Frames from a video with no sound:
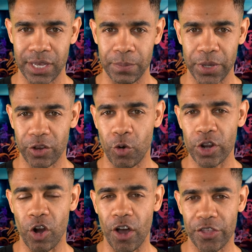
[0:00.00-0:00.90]

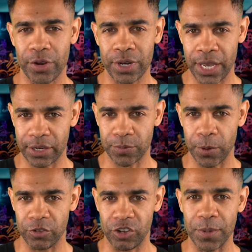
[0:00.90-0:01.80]
Bitcoin author and
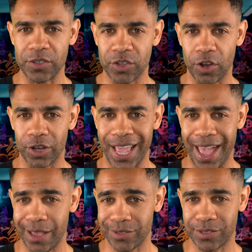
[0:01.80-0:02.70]
expert Jimmy Song
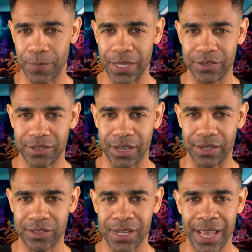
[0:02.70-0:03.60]
has some
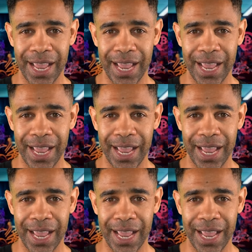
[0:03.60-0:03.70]
insights.